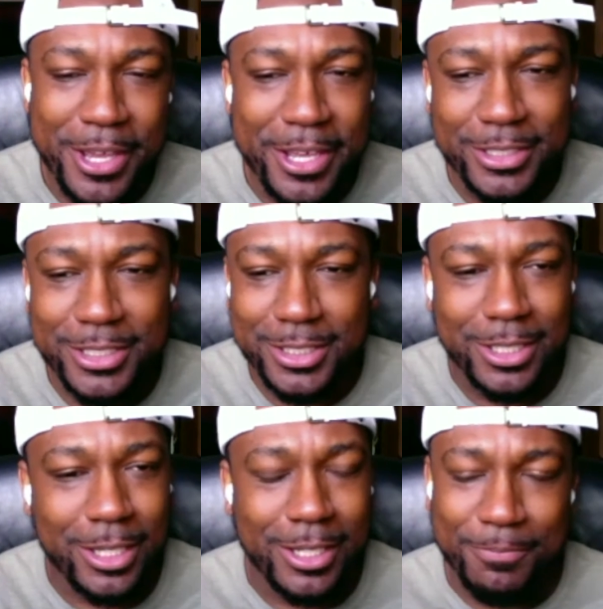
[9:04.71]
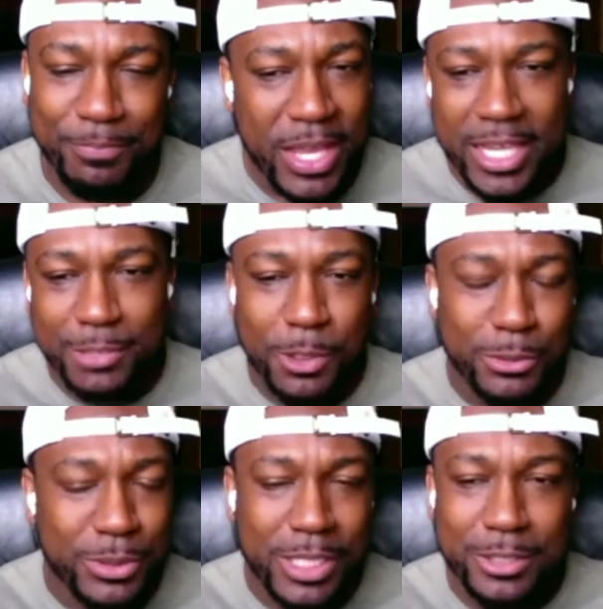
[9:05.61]
it's just it's
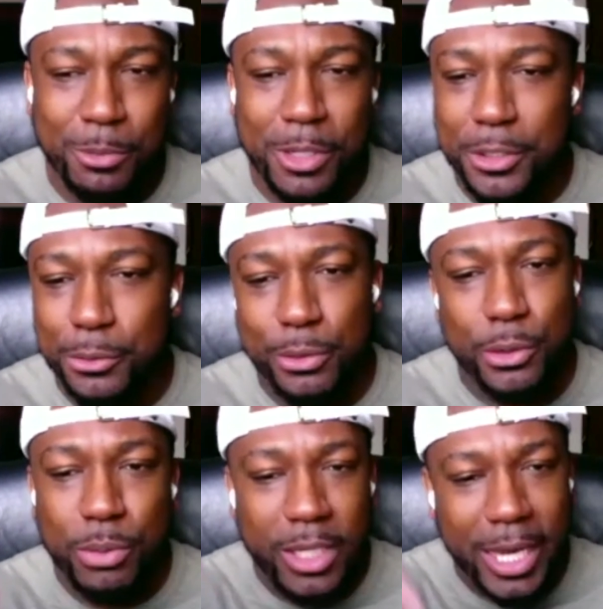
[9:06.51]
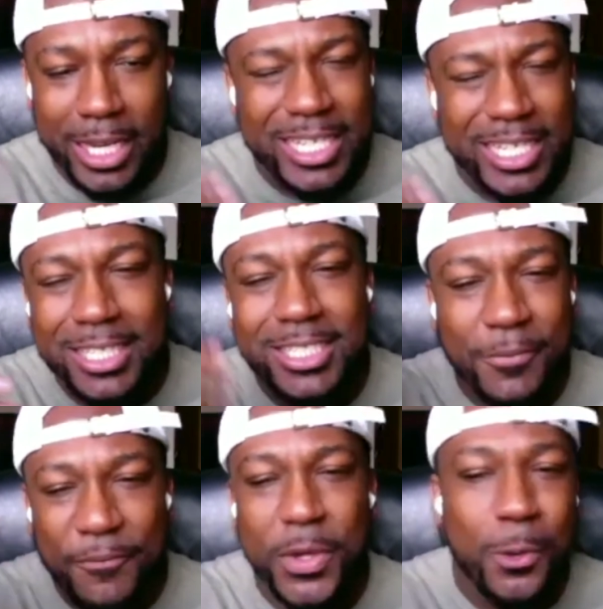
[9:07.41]
one of those things where you look at it and it
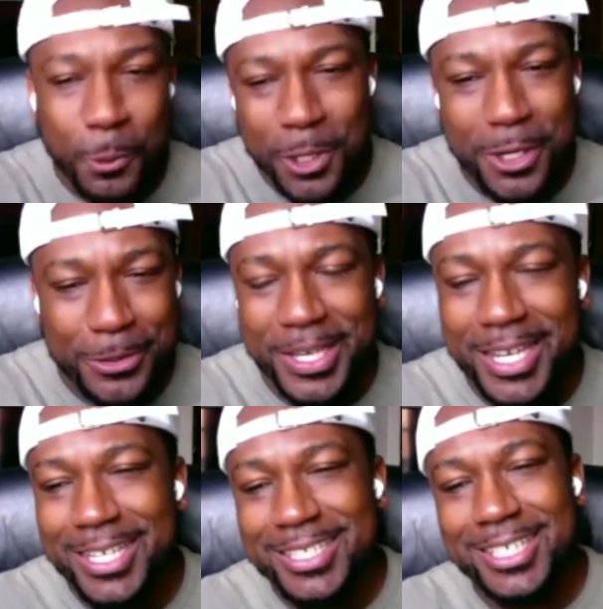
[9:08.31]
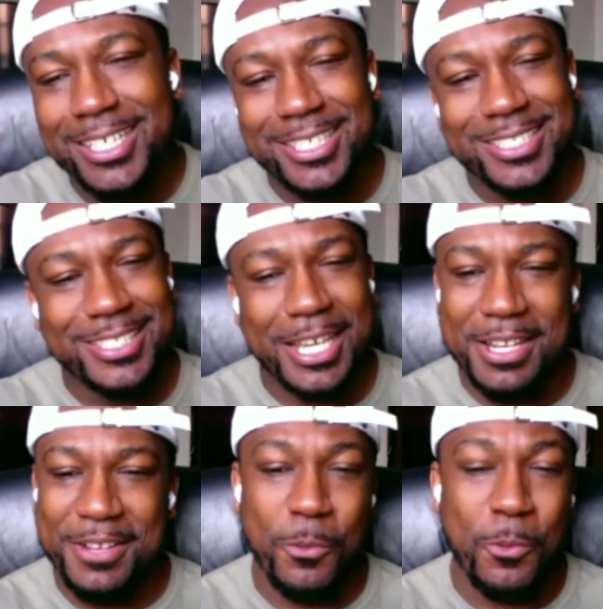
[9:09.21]
doesn't feel real. And
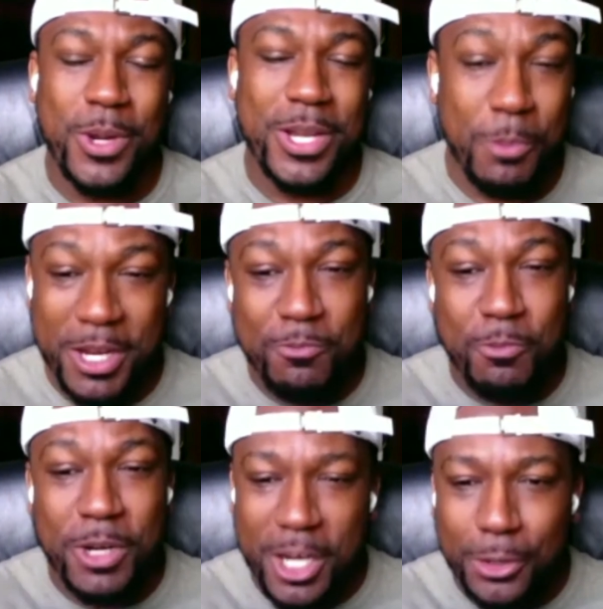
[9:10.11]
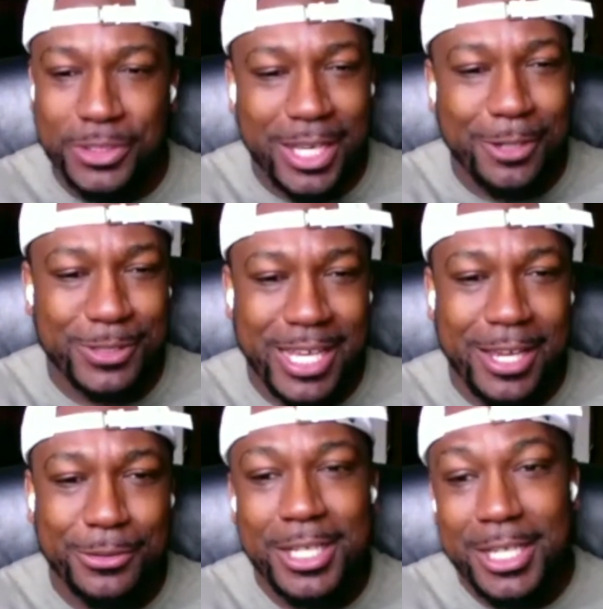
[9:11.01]
when it all settles
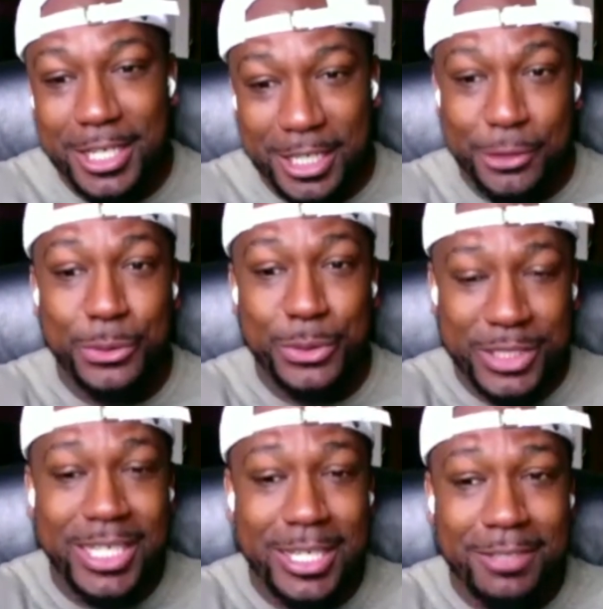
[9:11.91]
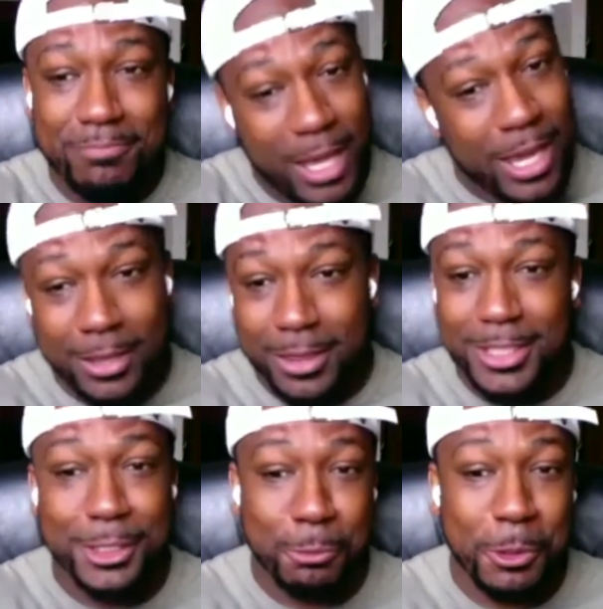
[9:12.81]
down and you see
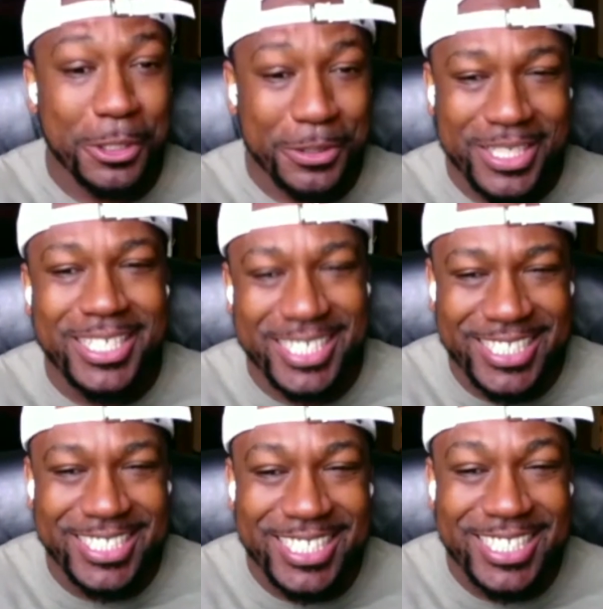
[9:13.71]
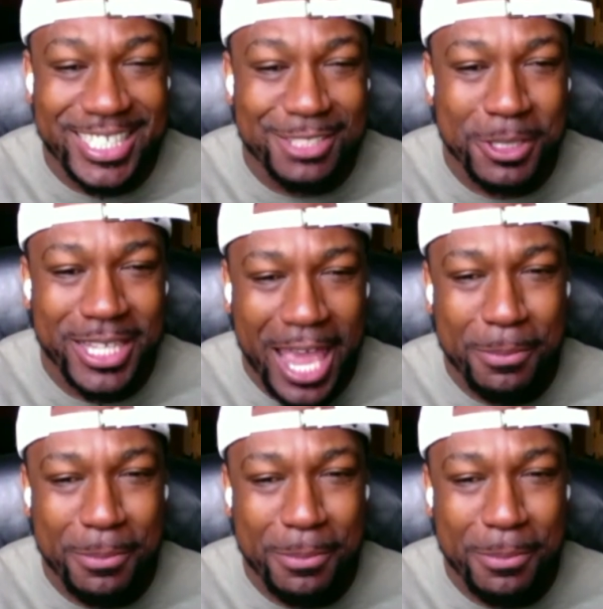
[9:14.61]
this is real, this really